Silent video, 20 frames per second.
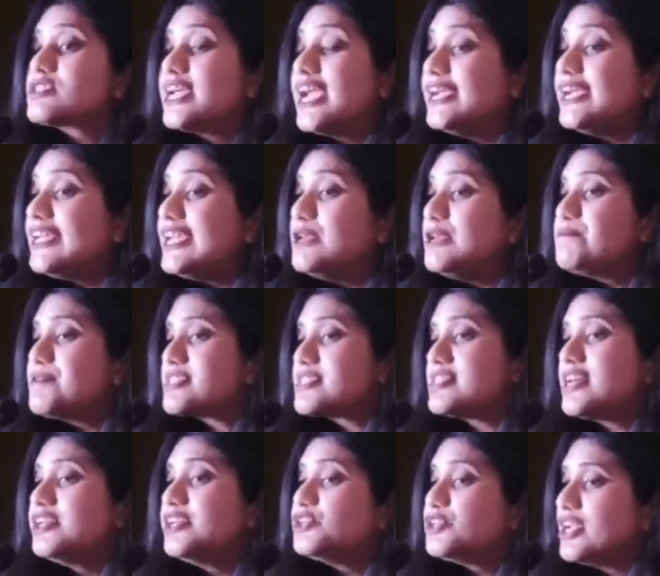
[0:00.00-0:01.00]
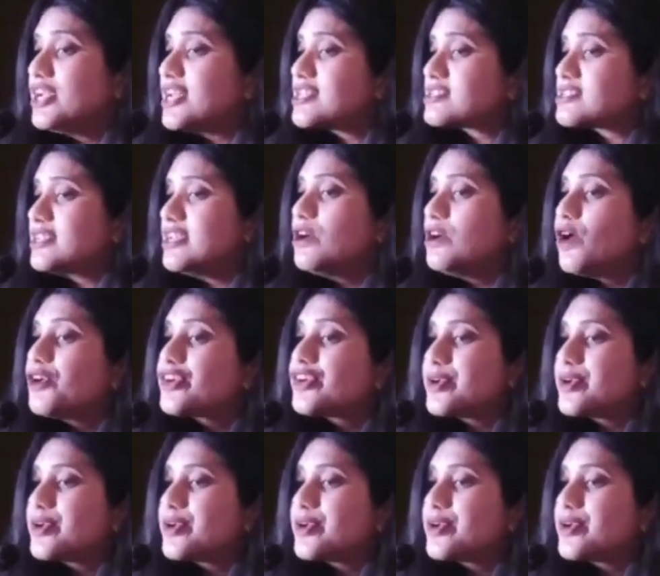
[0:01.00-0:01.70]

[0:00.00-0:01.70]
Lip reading: 18% GST on